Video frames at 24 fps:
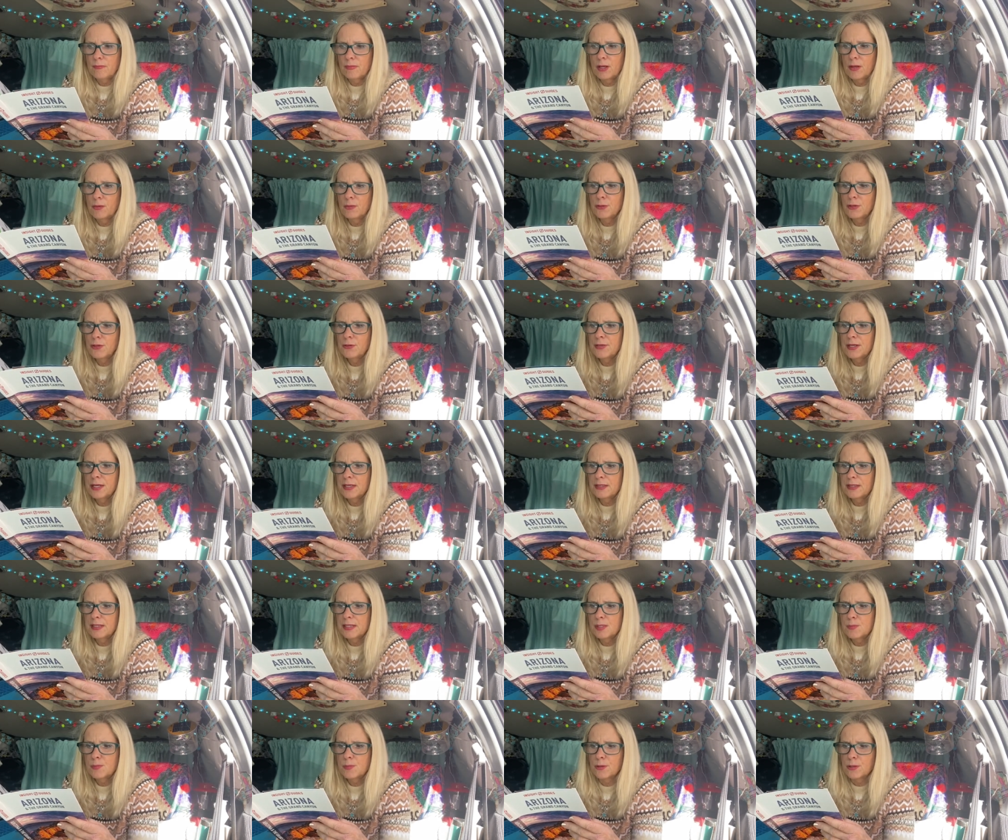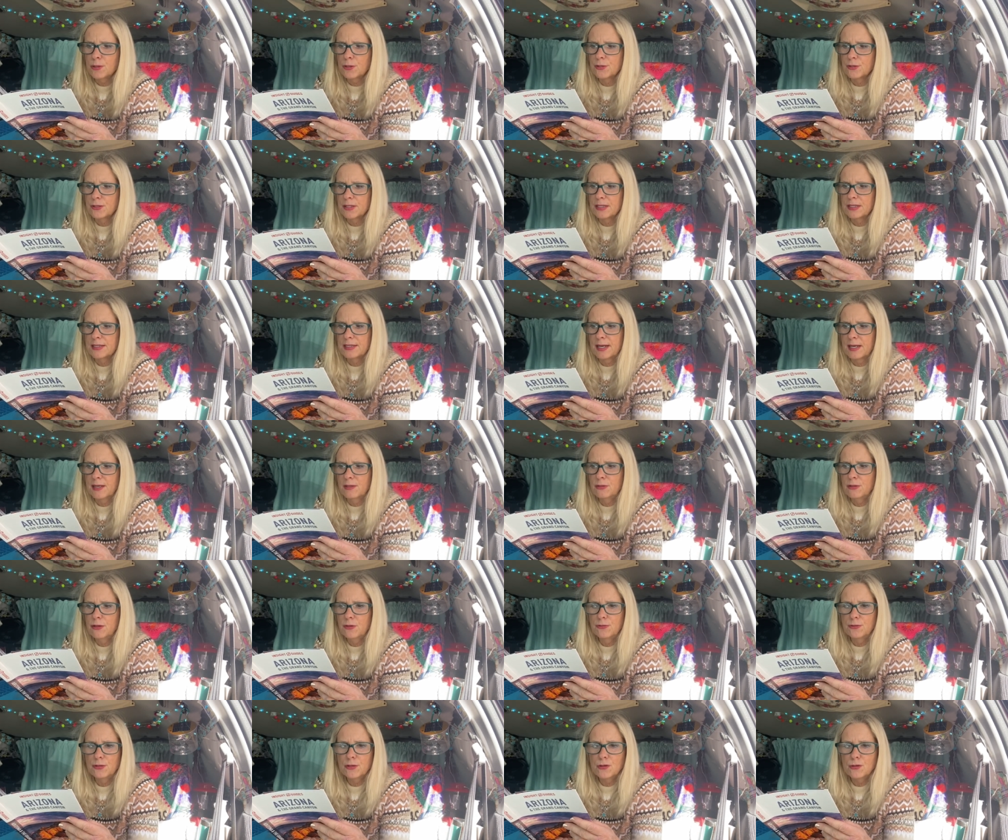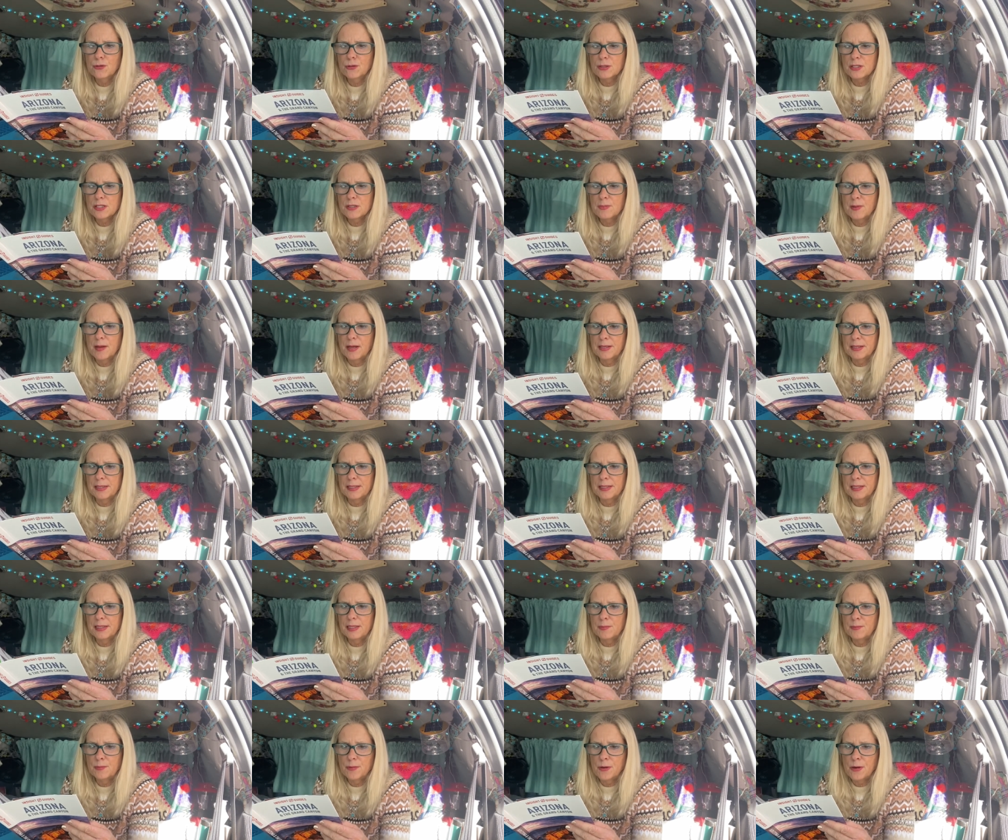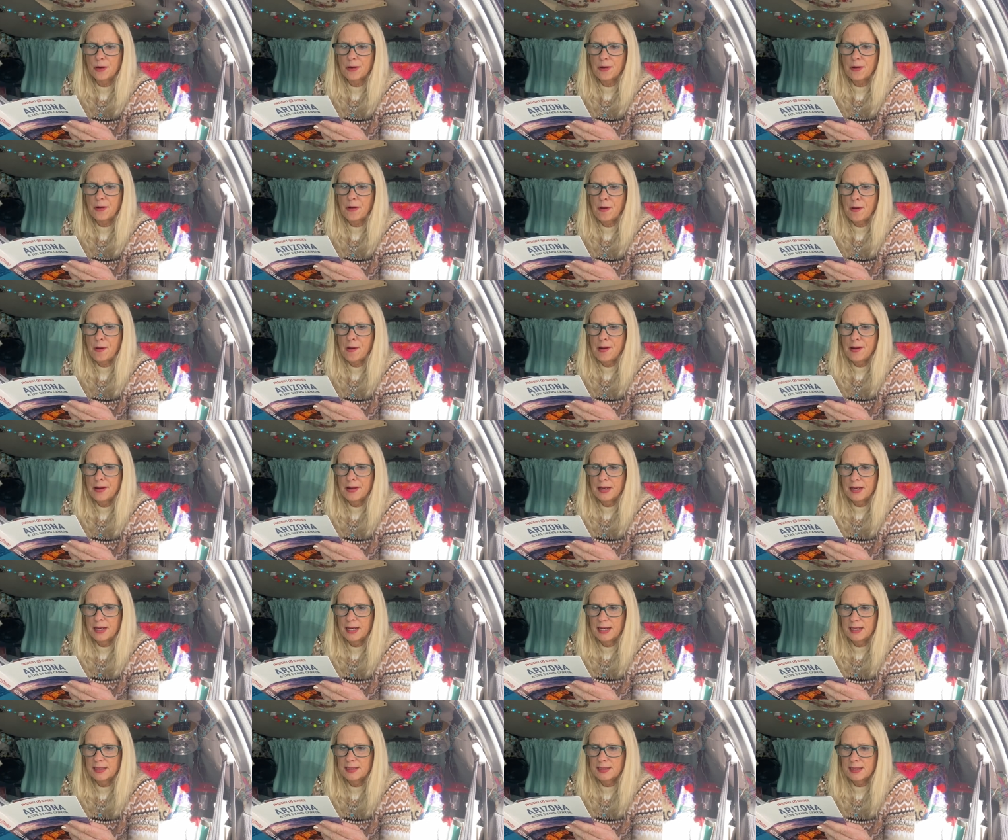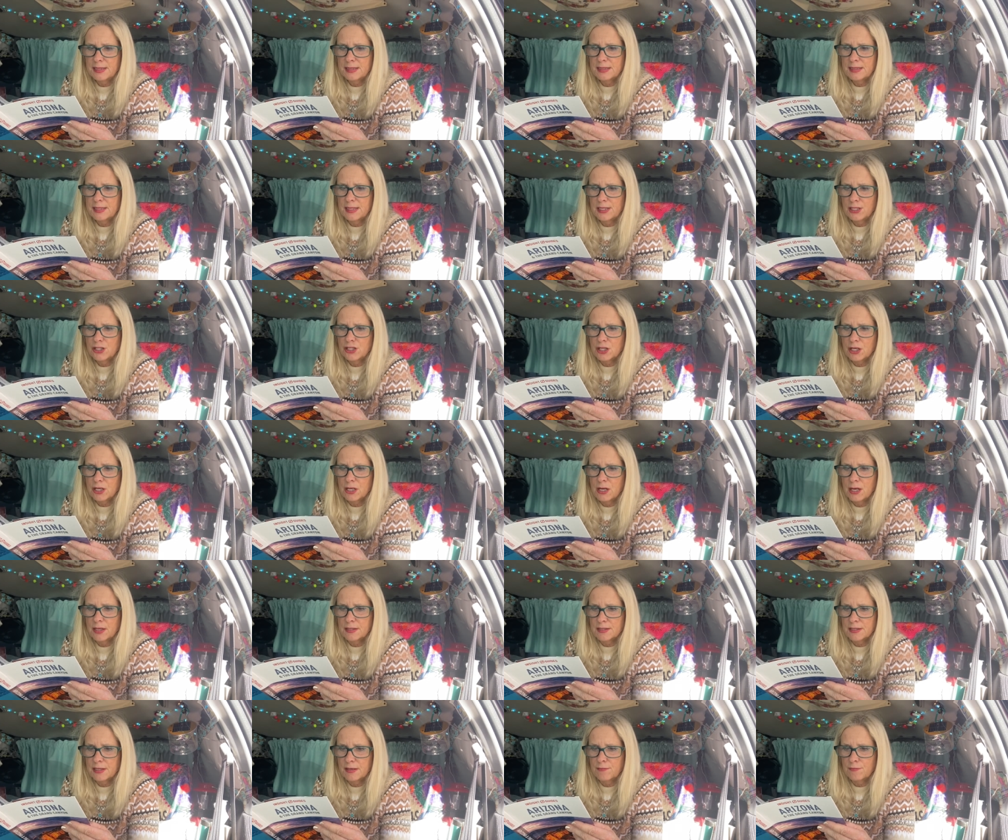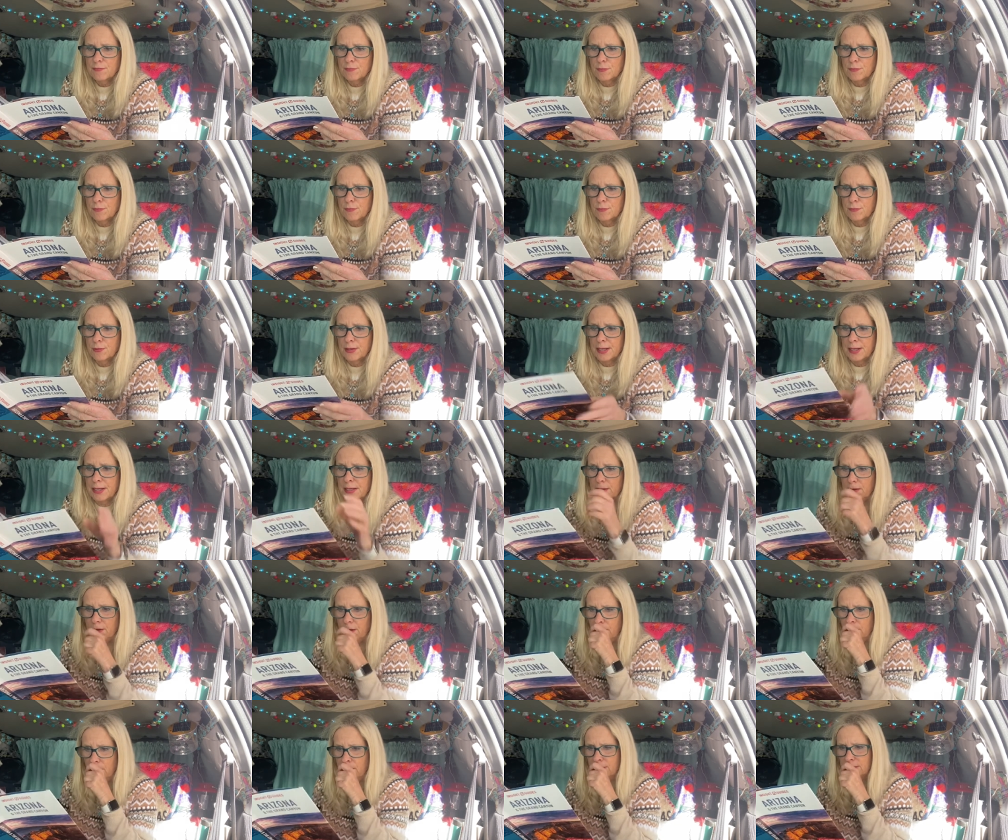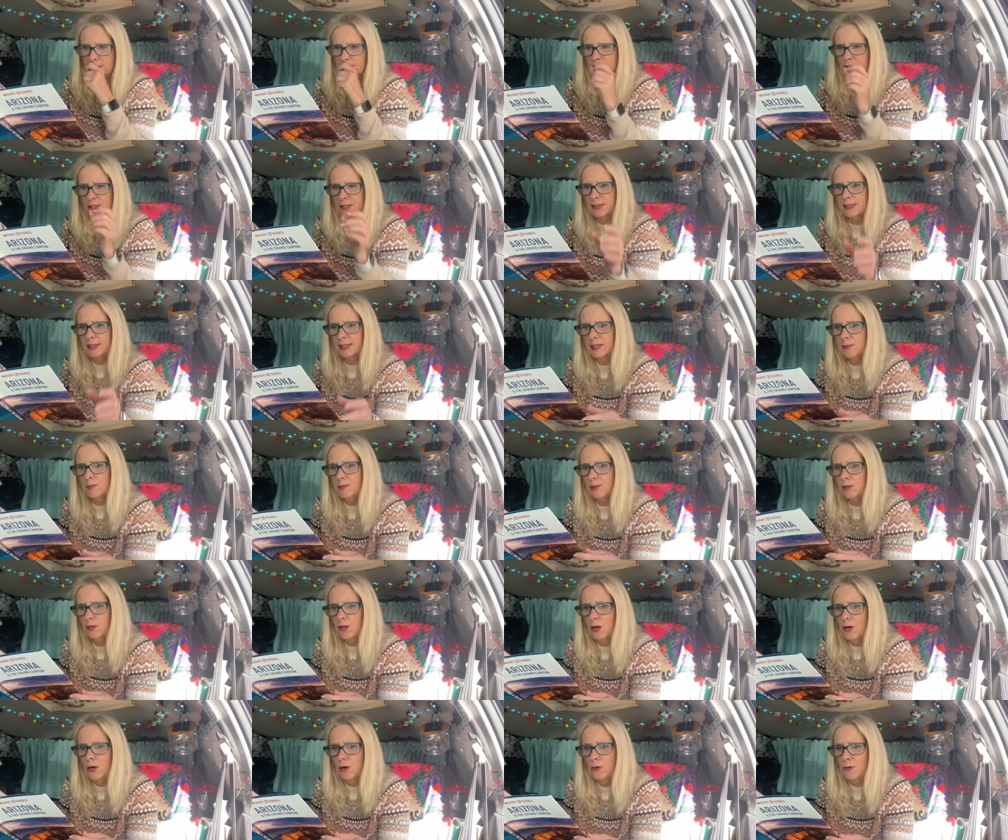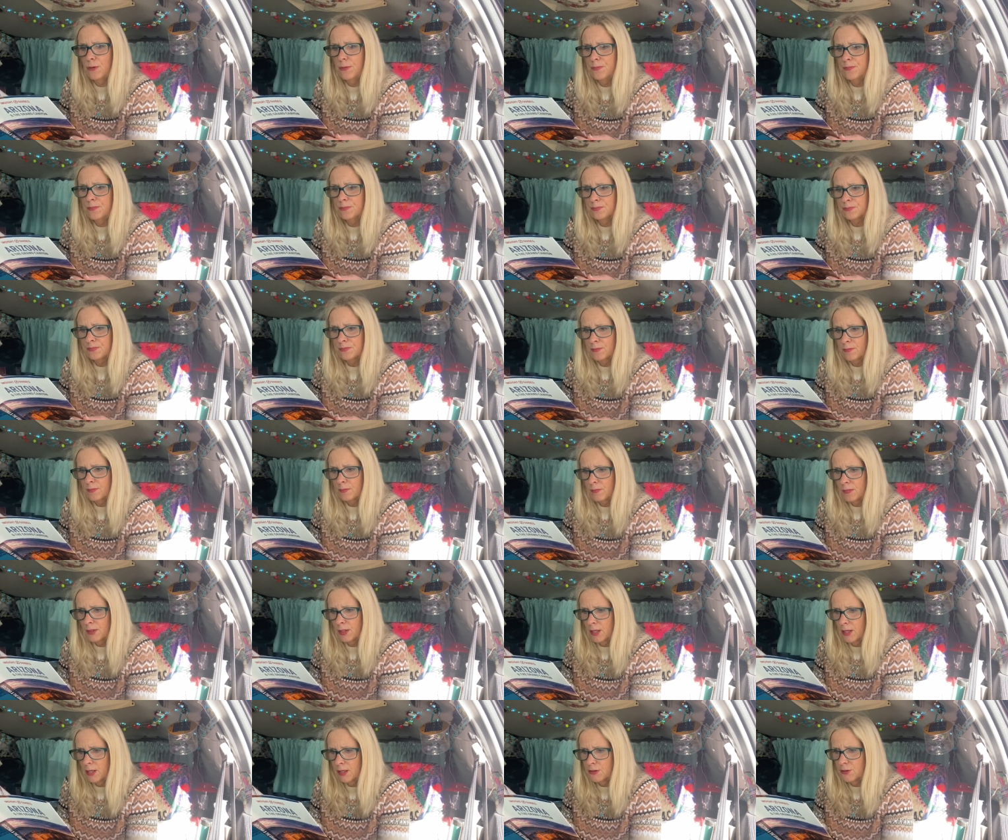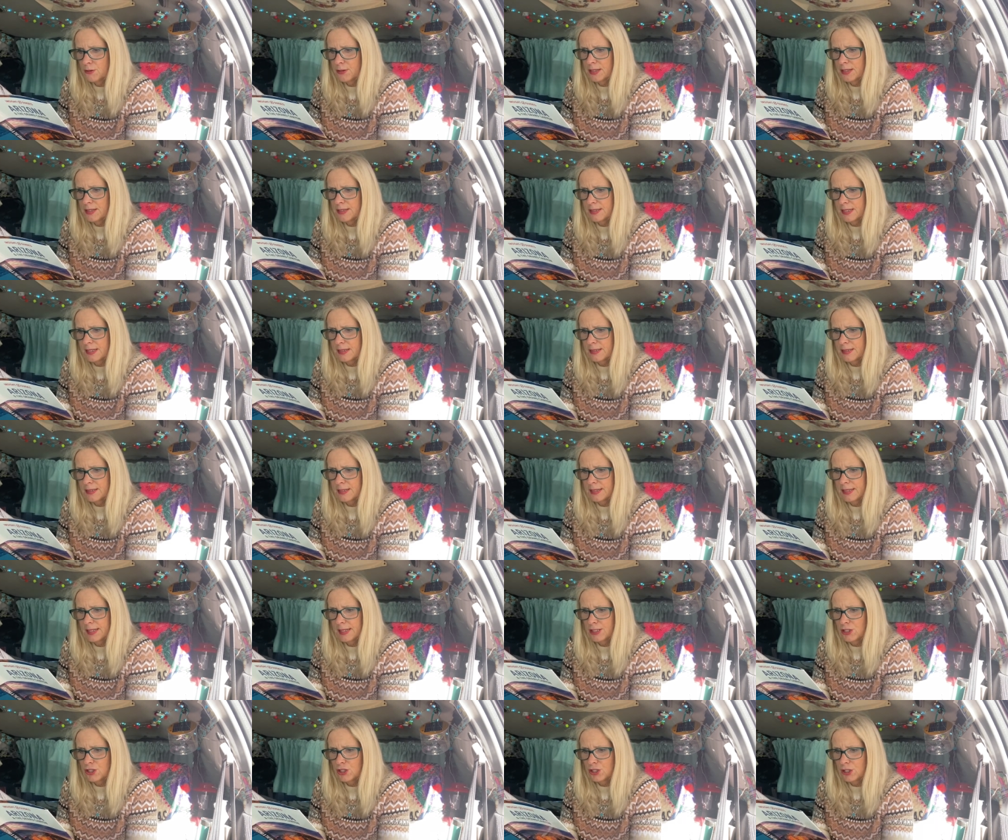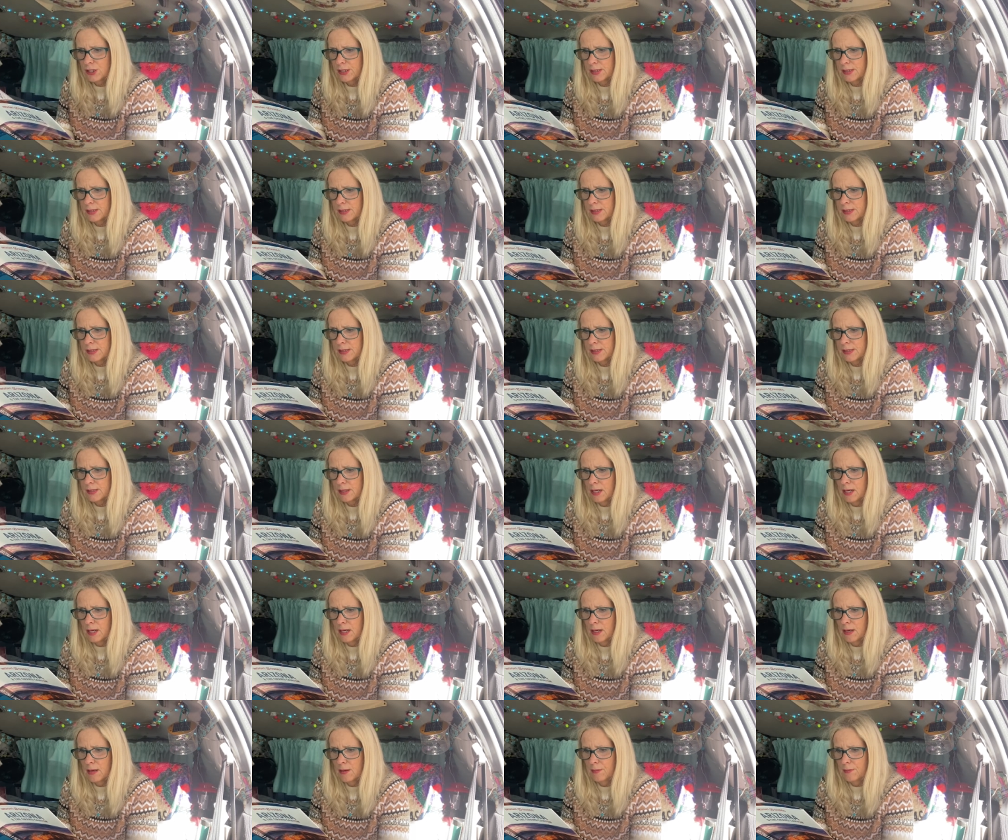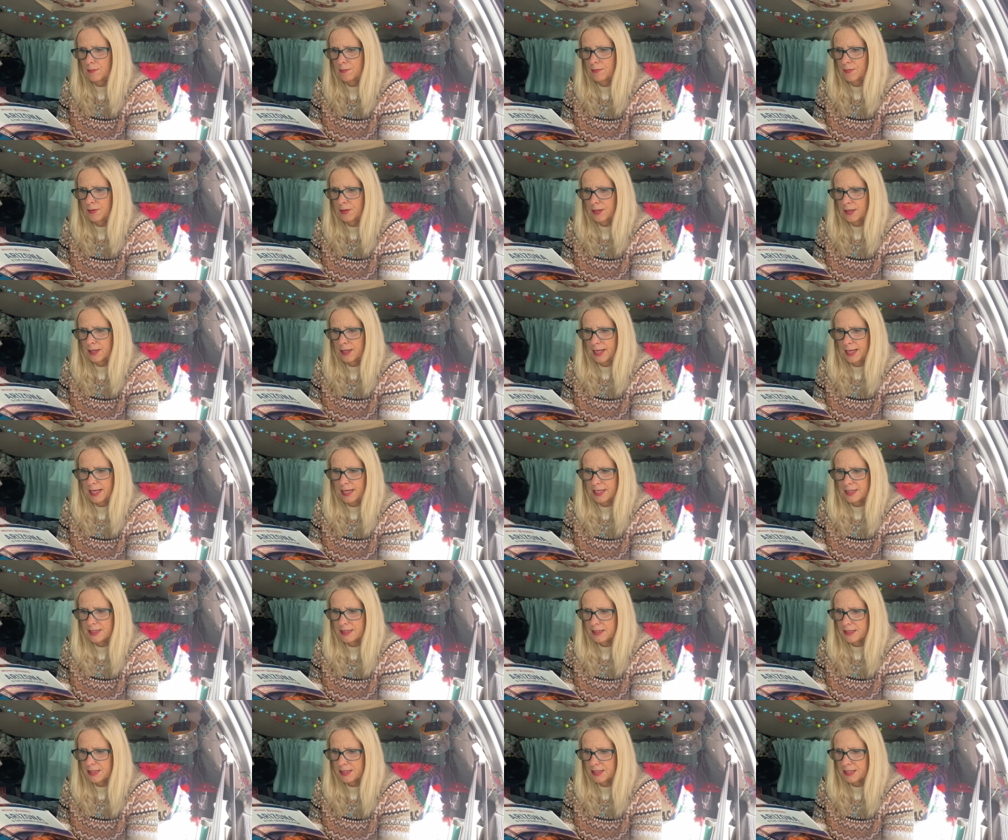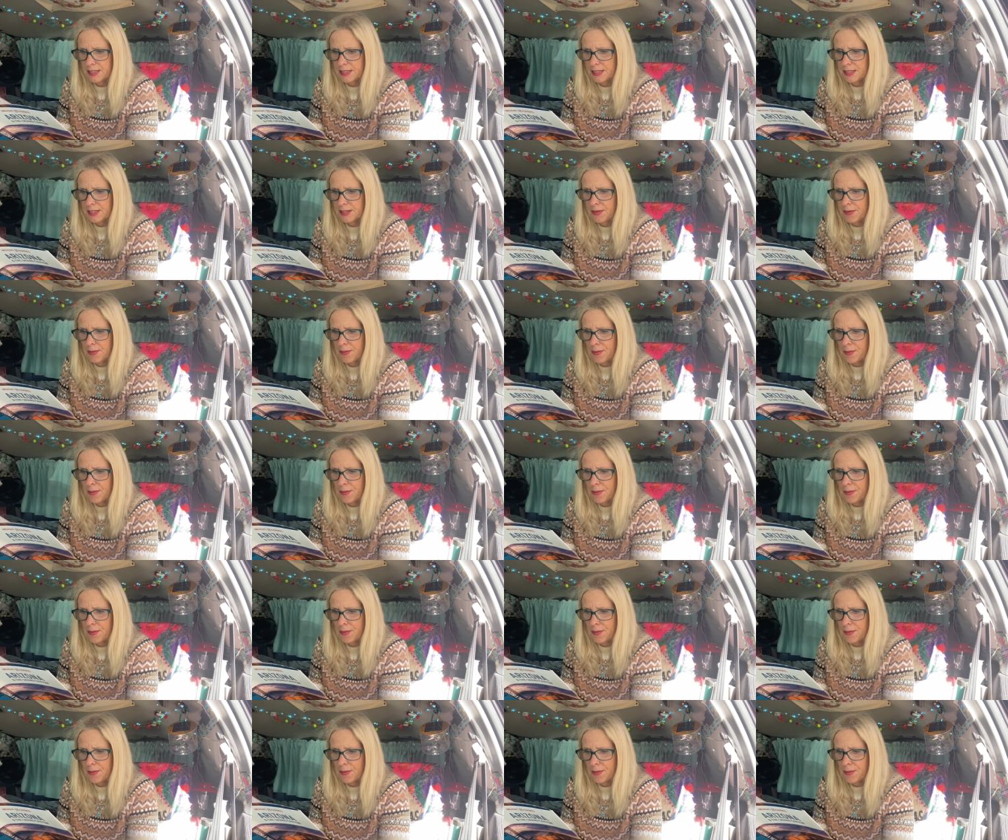you get this book, you can download the corresponding ebook and destination content for free. Just see below. You get destinations, A to Z.